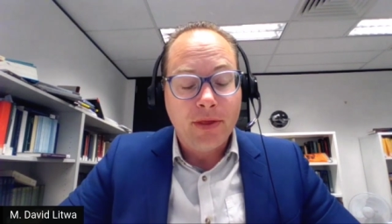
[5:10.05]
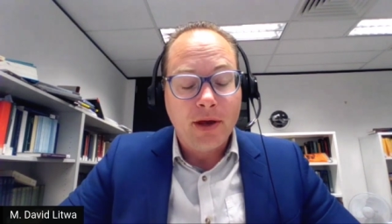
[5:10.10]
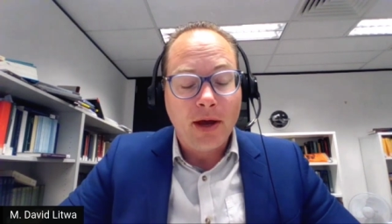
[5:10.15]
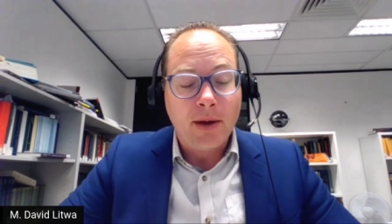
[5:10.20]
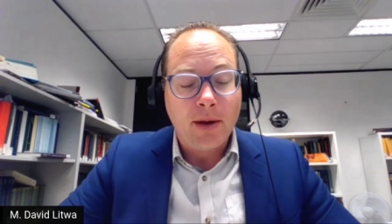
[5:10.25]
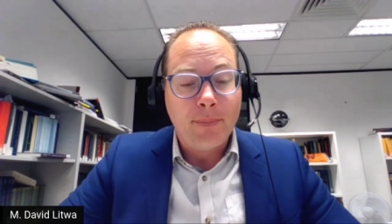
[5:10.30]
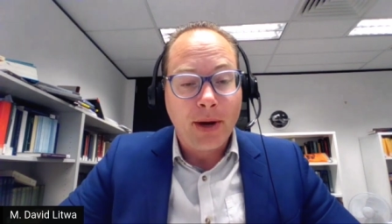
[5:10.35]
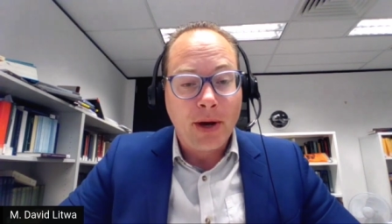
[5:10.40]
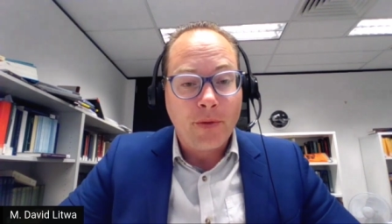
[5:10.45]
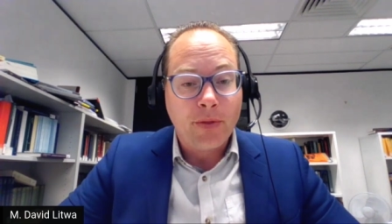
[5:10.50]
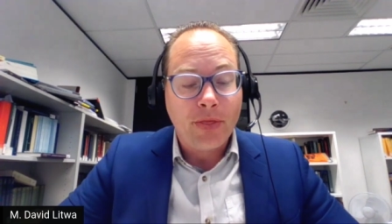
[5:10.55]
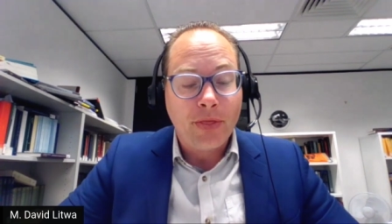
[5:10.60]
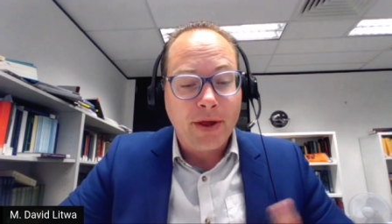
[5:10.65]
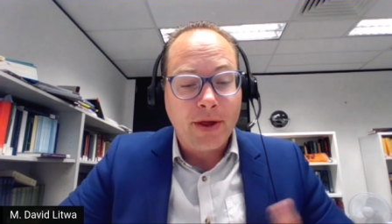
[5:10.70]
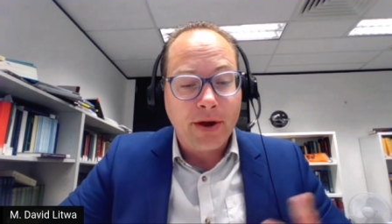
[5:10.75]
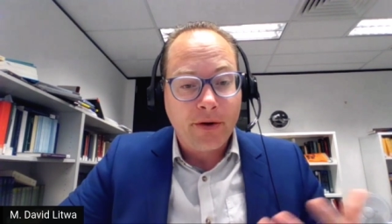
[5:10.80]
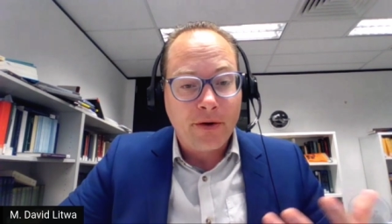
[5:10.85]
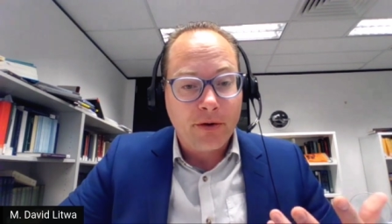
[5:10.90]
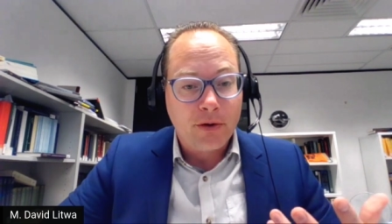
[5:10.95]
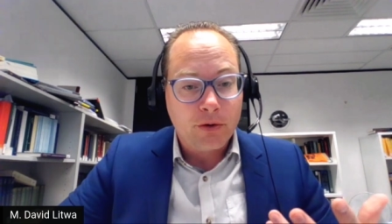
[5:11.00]
about
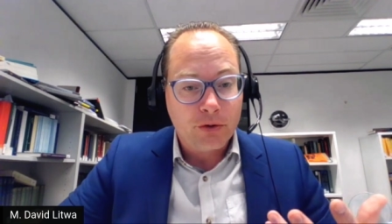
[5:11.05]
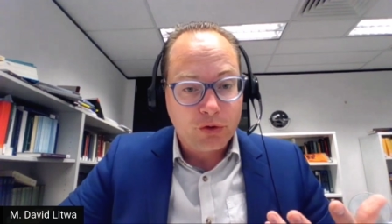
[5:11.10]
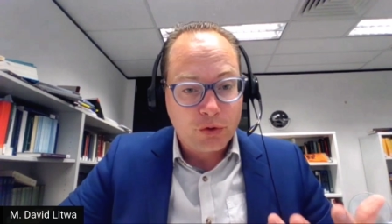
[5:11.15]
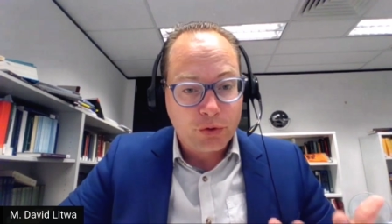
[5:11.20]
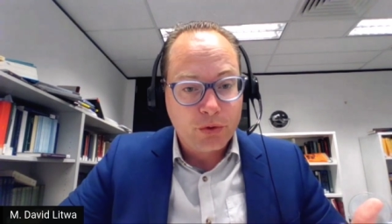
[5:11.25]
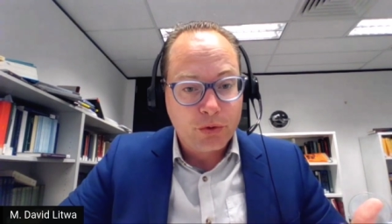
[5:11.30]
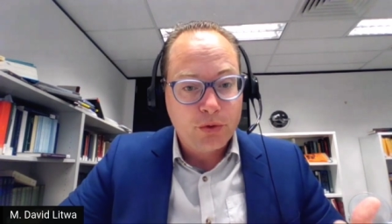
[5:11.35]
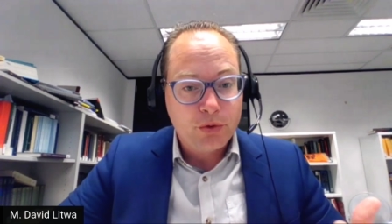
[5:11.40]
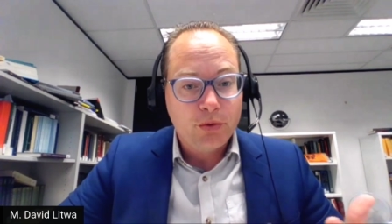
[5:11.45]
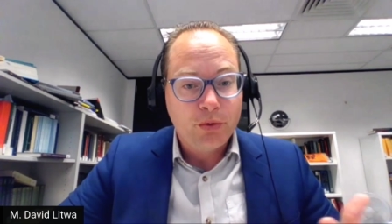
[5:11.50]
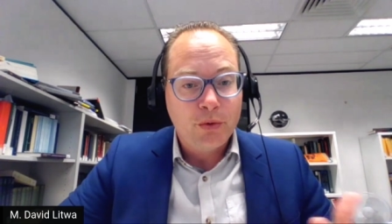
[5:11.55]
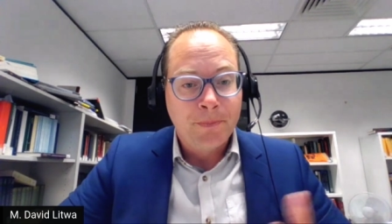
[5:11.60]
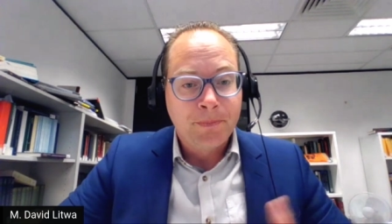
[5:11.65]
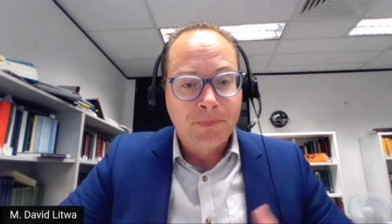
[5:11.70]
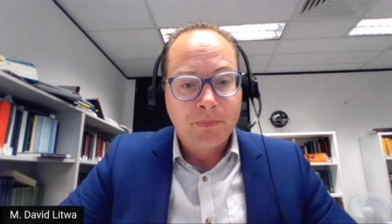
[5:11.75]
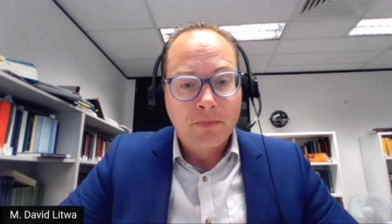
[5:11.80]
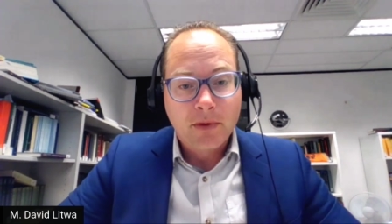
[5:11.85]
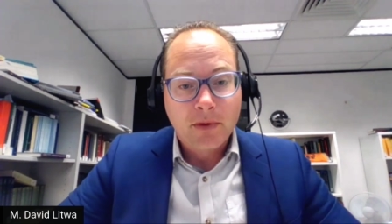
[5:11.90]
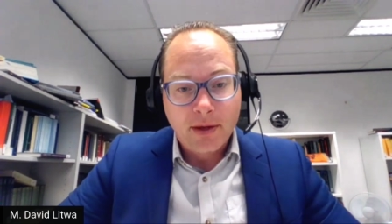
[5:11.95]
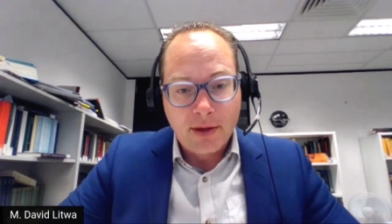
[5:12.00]
their true
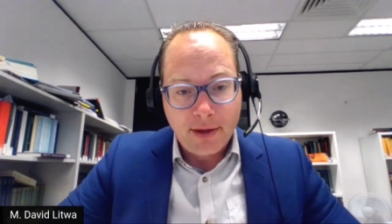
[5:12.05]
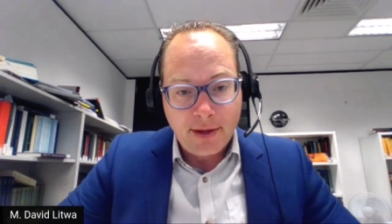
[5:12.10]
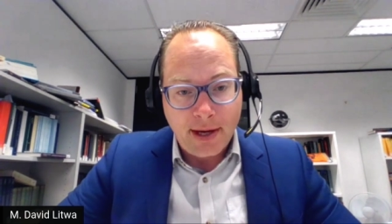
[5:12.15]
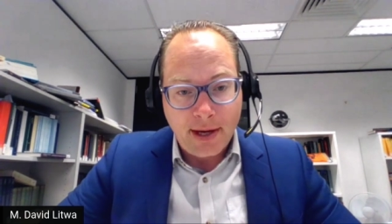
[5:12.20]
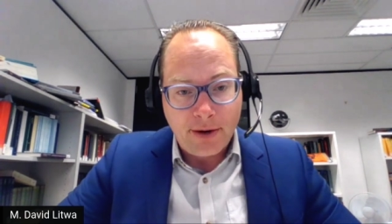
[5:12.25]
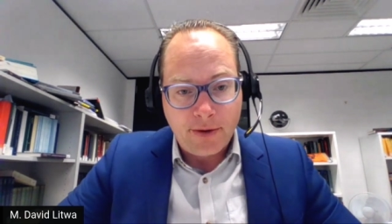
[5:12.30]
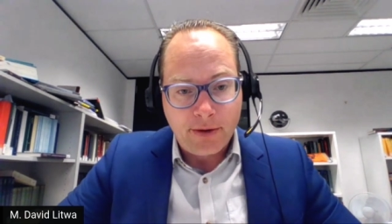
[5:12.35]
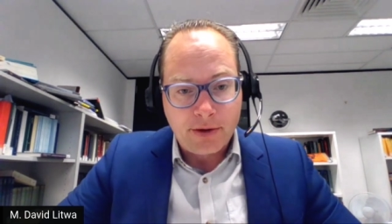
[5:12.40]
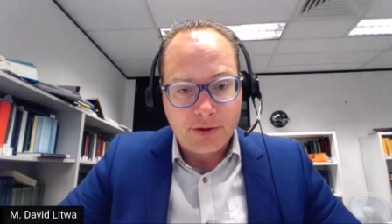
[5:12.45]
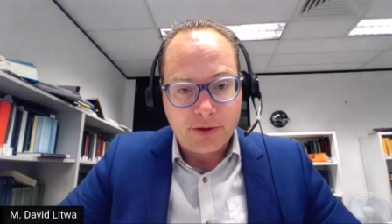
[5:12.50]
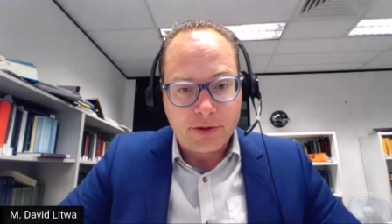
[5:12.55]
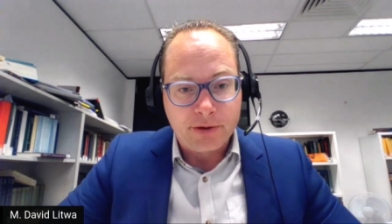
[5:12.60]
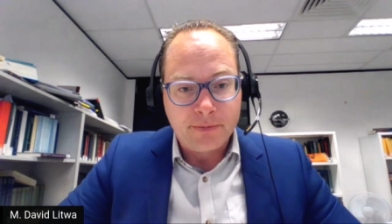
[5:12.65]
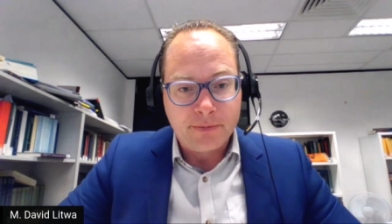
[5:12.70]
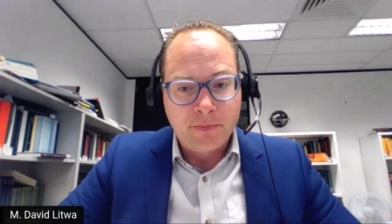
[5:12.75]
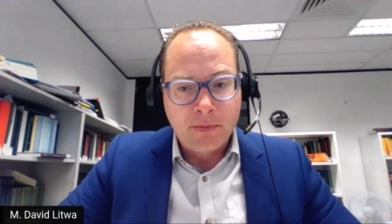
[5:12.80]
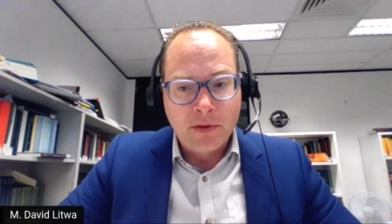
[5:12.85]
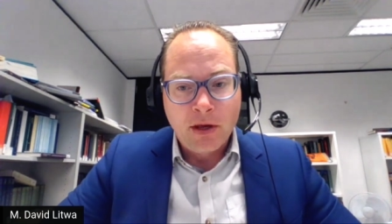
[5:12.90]
character.